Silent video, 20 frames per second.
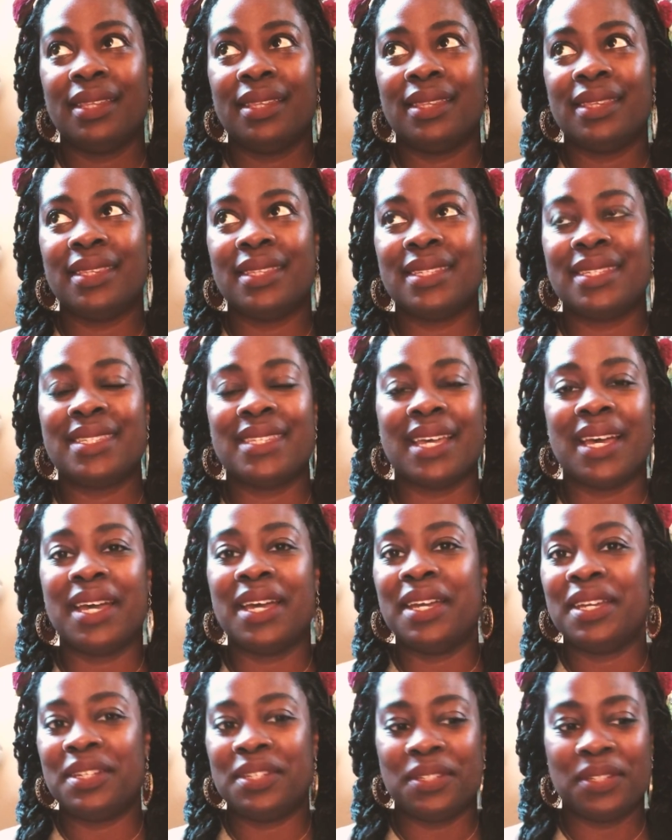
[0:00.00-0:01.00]
the
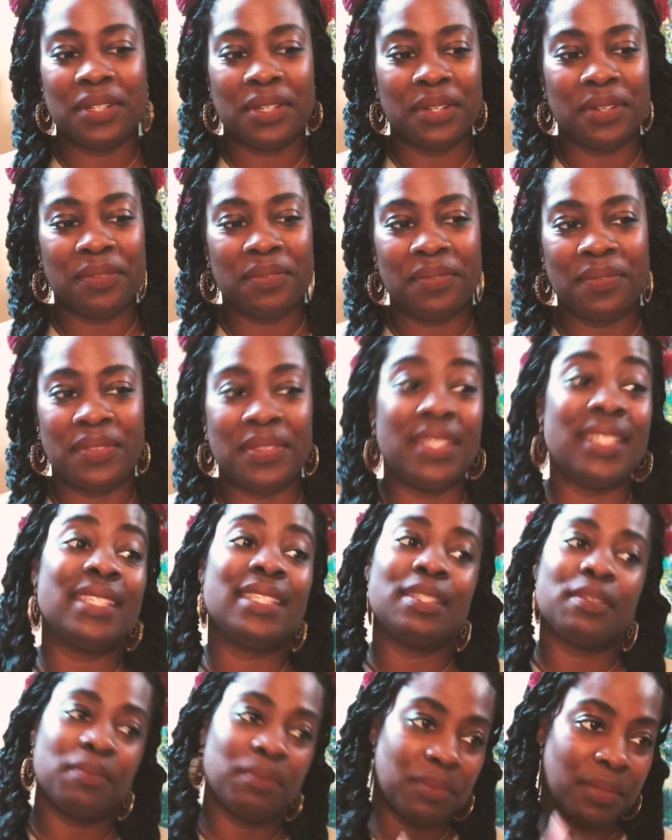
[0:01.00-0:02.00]
side of
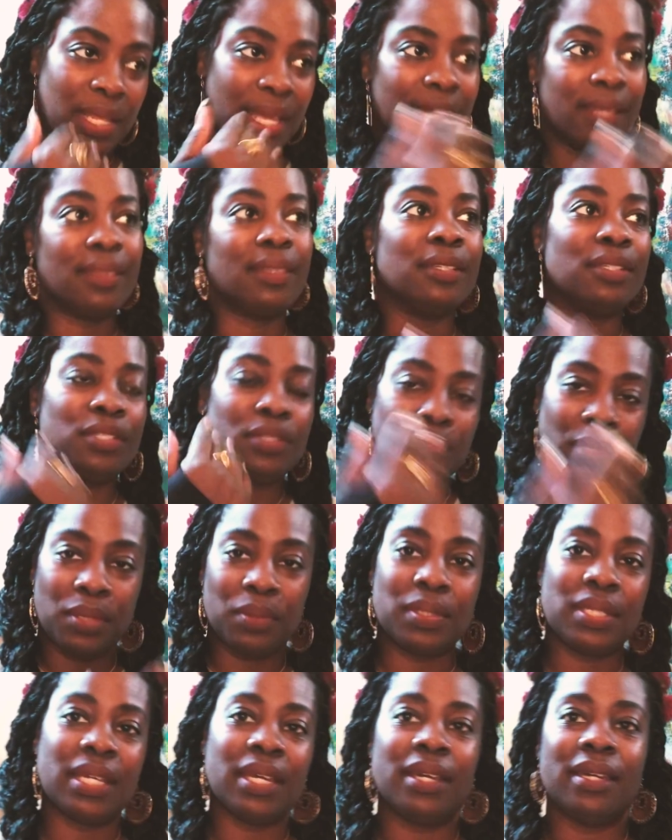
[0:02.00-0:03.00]
this, like the studio
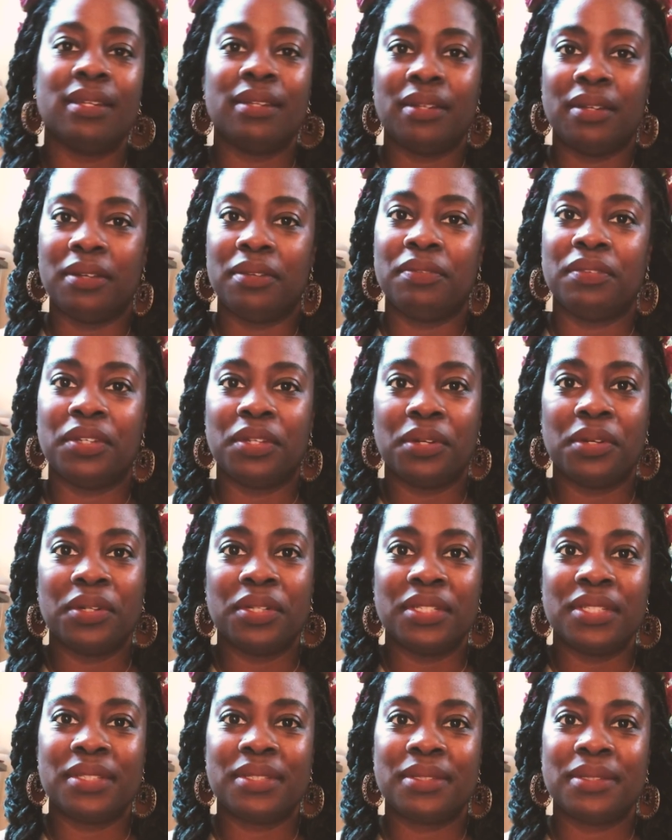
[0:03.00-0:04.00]
side of an
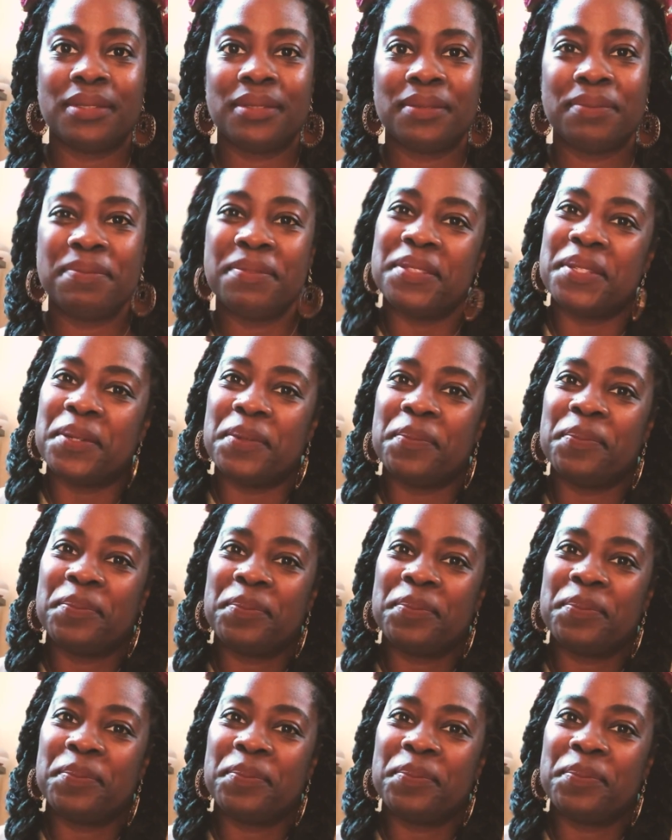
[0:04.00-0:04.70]
artist. So